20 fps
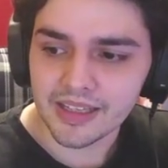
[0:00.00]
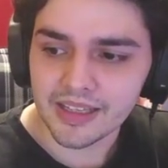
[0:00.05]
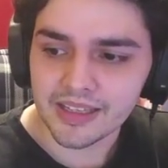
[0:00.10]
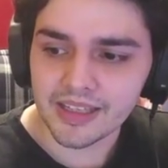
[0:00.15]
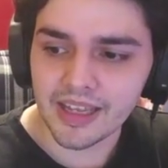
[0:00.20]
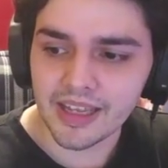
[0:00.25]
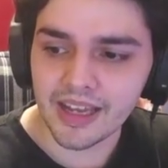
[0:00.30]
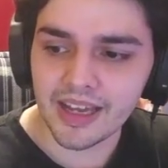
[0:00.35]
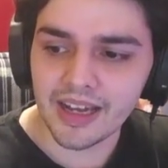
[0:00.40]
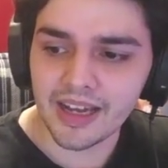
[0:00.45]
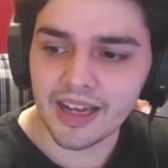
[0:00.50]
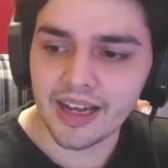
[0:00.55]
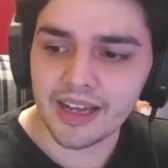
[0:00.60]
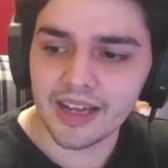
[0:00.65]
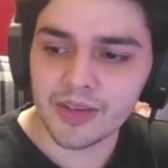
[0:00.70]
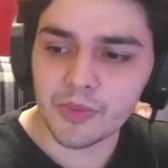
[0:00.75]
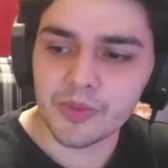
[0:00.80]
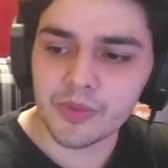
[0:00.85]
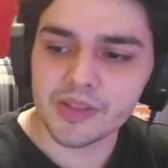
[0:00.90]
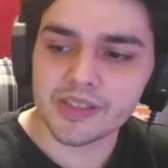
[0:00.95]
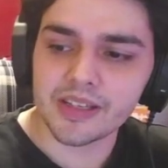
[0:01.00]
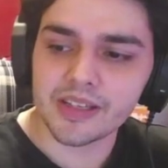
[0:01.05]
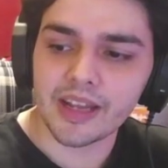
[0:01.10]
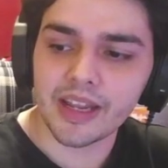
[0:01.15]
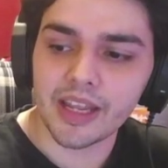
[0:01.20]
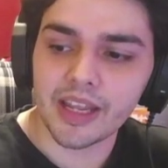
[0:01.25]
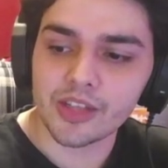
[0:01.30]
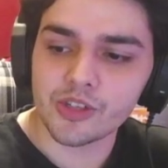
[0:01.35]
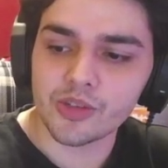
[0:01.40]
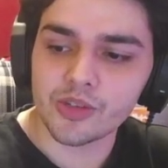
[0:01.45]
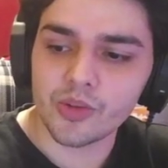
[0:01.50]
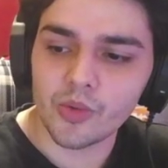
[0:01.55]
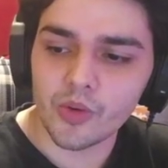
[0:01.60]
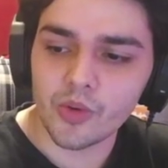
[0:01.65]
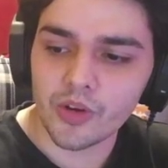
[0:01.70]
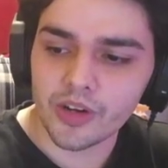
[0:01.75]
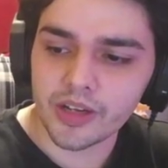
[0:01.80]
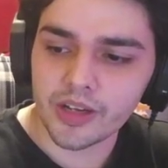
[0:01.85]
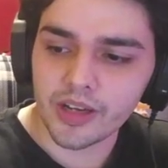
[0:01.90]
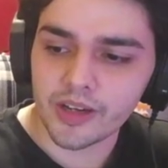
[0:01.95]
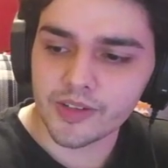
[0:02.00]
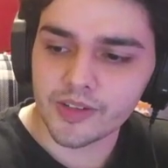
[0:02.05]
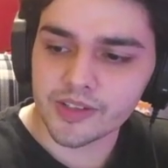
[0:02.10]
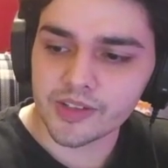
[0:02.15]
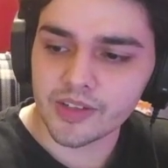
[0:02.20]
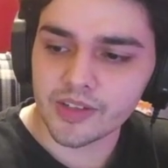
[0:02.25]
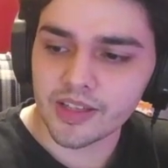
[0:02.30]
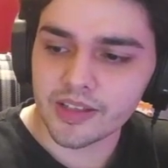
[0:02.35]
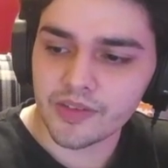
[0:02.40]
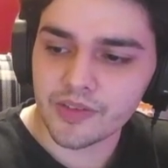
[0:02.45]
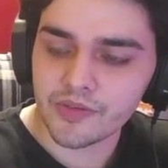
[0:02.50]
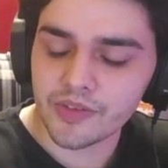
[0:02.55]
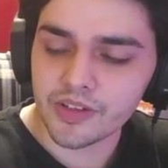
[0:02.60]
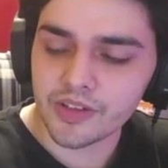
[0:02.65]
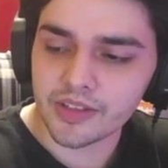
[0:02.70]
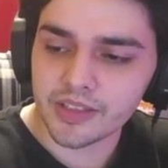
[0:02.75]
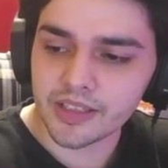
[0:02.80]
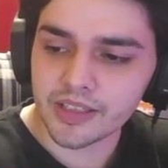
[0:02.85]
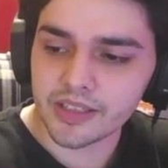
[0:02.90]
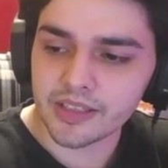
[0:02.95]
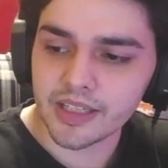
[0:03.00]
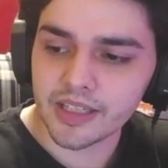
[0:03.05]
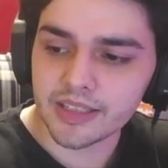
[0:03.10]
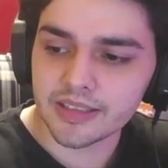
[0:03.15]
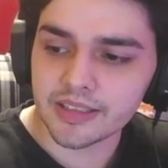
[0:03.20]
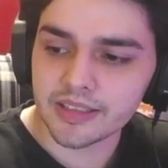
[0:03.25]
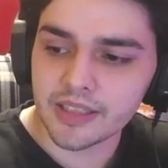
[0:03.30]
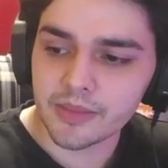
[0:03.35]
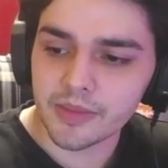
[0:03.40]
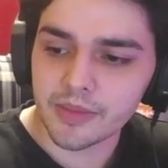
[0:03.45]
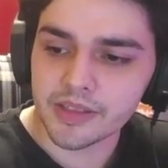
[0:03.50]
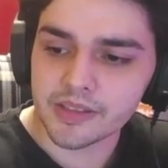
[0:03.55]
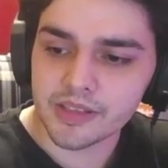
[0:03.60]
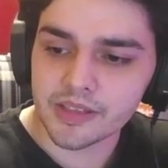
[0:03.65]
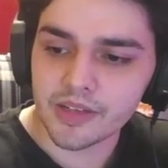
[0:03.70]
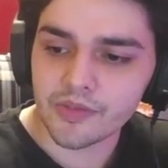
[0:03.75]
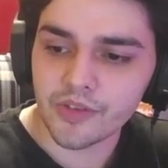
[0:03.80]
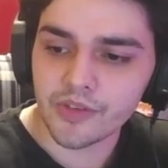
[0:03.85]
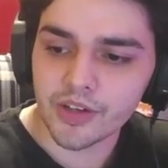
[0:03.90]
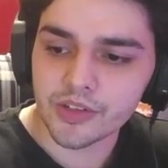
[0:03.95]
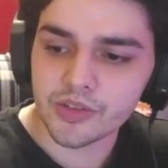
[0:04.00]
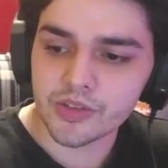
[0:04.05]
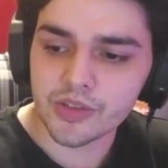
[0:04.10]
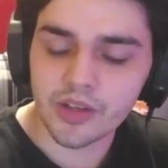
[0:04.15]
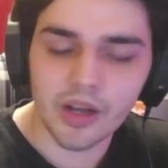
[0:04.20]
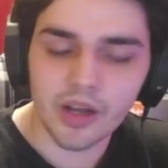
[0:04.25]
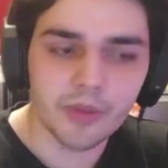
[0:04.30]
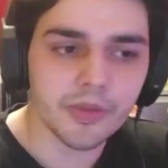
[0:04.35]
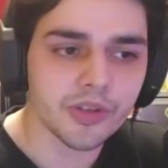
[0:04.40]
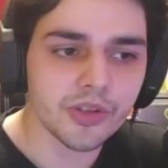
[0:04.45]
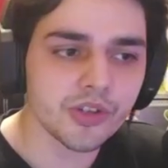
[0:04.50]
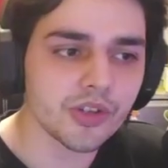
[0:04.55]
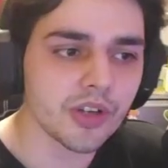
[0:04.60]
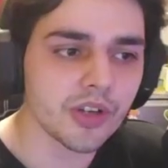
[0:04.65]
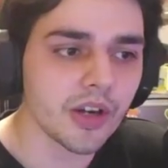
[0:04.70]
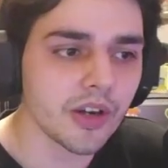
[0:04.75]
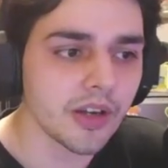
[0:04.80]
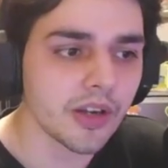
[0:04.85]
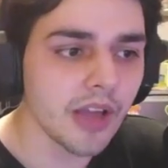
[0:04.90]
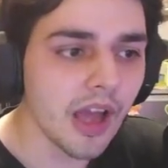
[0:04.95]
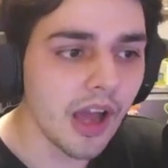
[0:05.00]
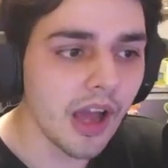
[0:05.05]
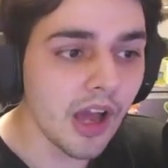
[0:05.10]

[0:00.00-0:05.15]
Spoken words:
Yeah, 100%, I get you, don't worry. I also get the feeling lately that my stuff are too common, generic.